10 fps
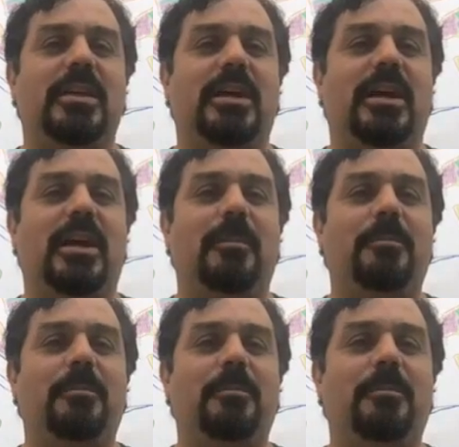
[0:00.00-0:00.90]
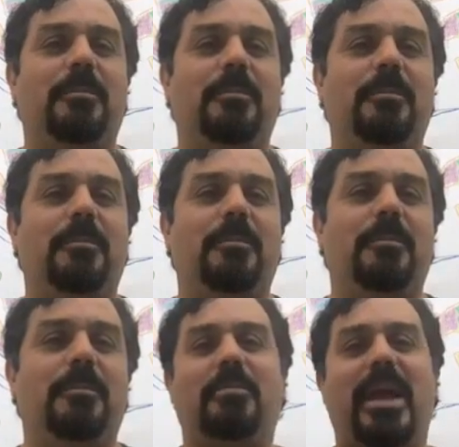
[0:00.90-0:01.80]

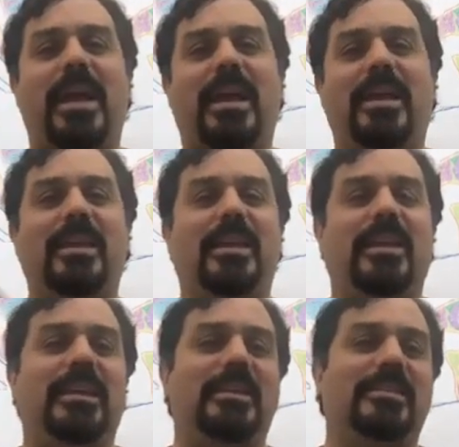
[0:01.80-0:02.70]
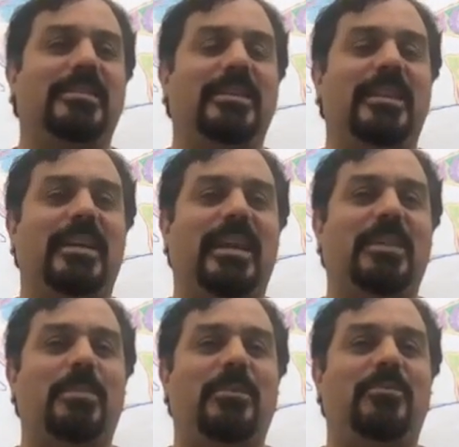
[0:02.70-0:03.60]
my head is in
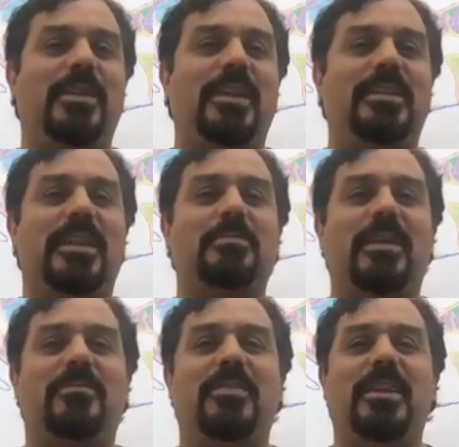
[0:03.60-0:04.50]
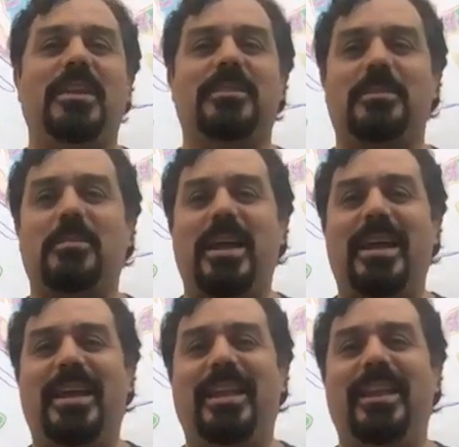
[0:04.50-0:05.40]
my feet and my feet is in my
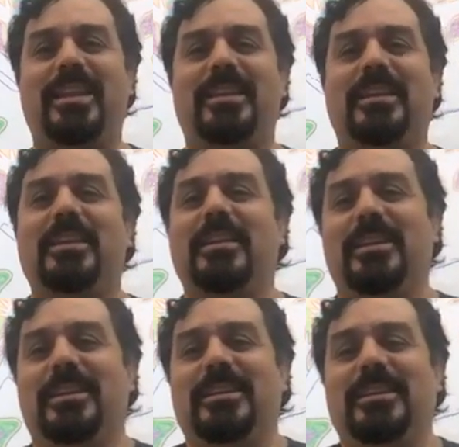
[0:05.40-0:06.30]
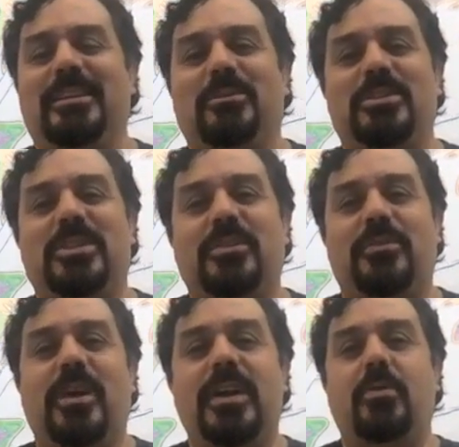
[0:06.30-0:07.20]
head, which is a
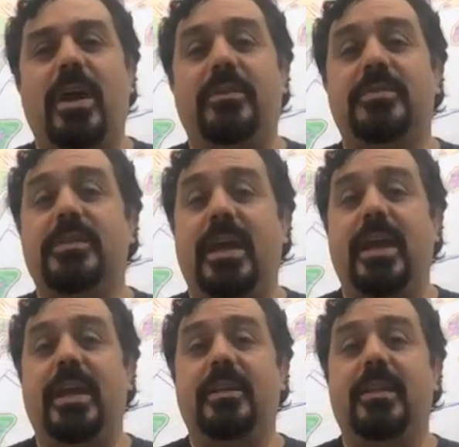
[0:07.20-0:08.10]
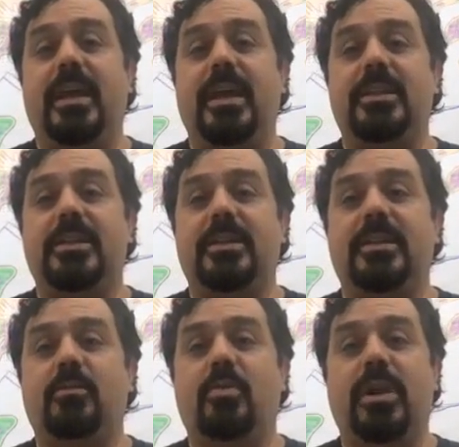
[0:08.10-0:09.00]
funny way of saying that
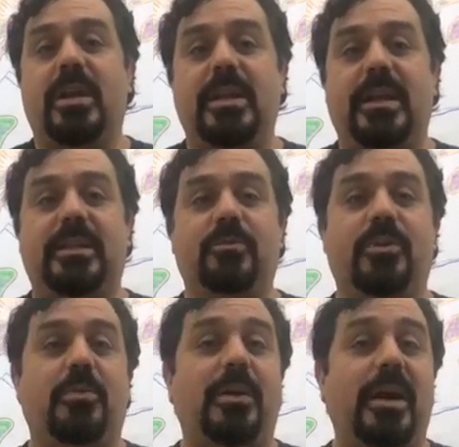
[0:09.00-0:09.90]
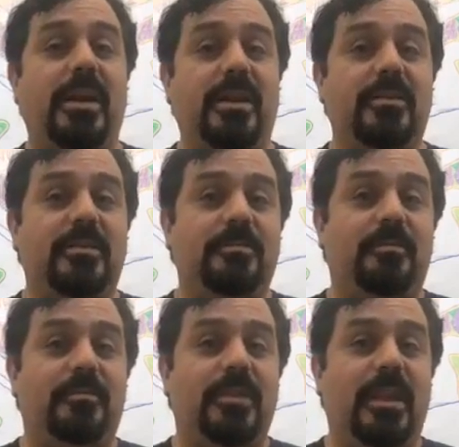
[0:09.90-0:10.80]
we're connected with our bodies,
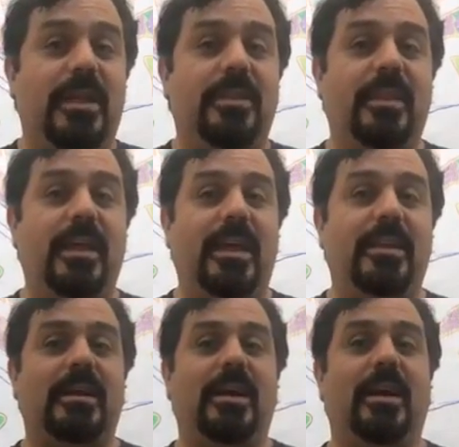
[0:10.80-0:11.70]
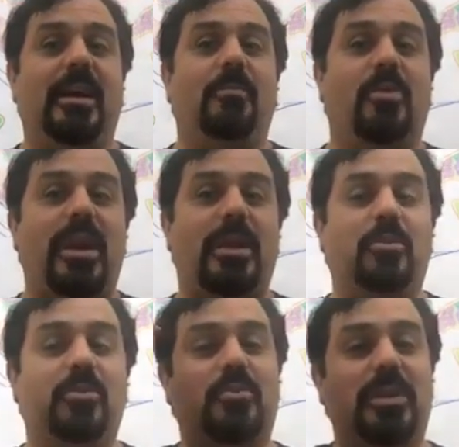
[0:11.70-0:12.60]
and that we're able
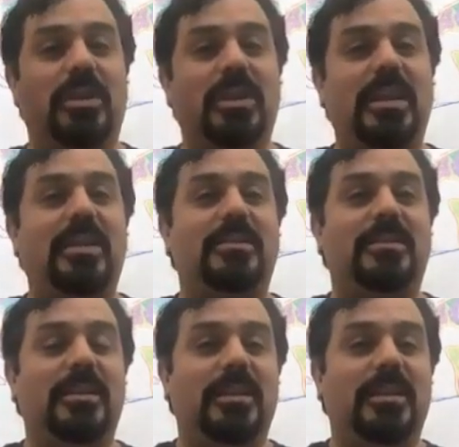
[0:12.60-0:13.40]
to release